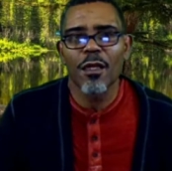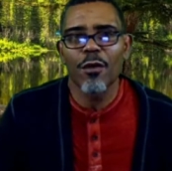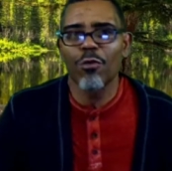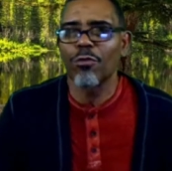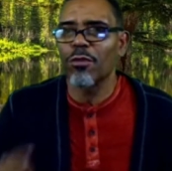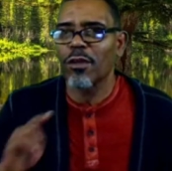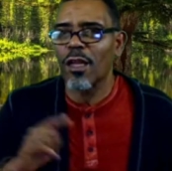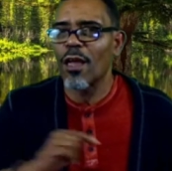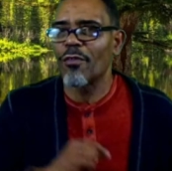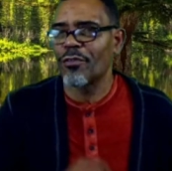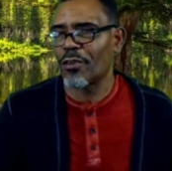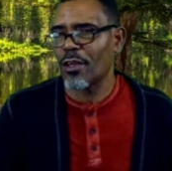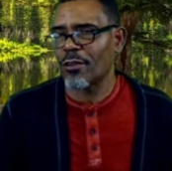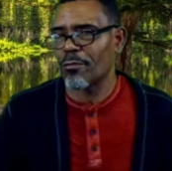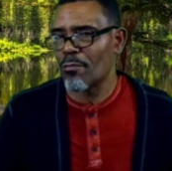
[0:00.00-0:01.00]
who
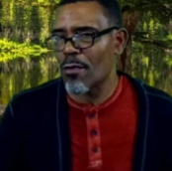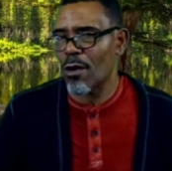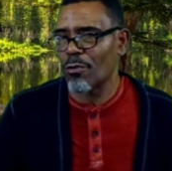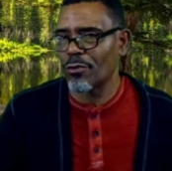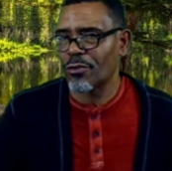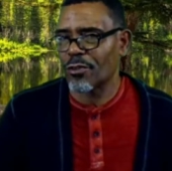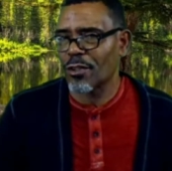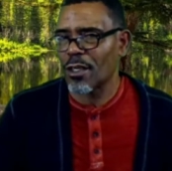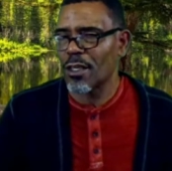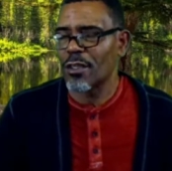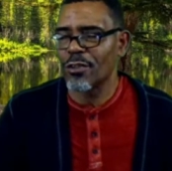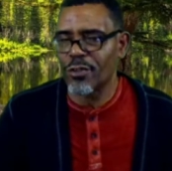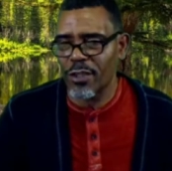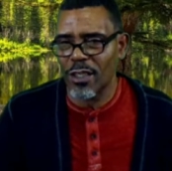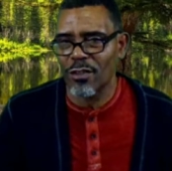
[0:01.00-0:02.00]
loves us most,
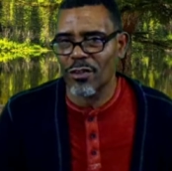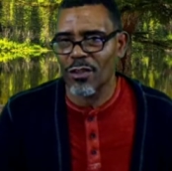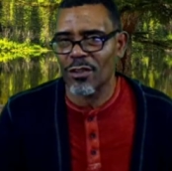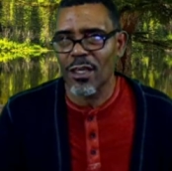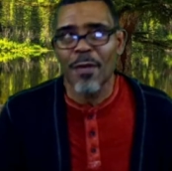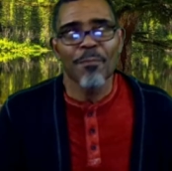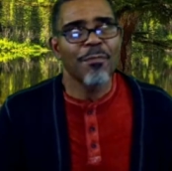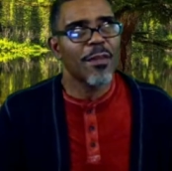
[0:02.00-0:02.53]
Jesus.